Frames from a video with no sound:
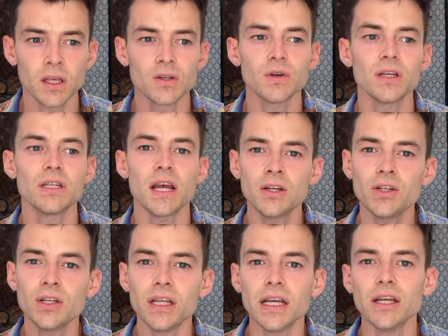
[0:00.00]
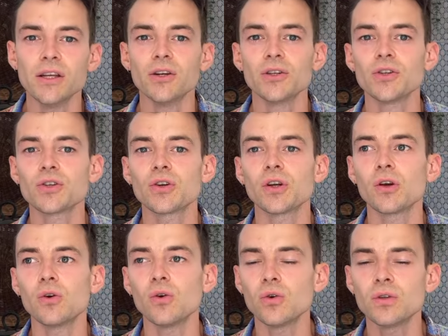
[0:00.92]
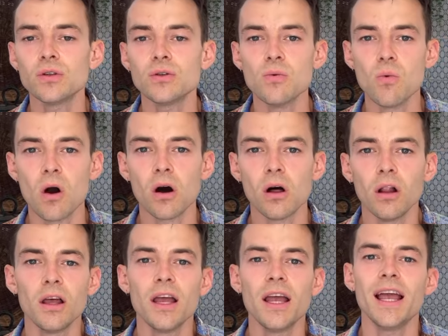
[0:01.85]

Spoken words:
So essentially, you're just going to go to the wall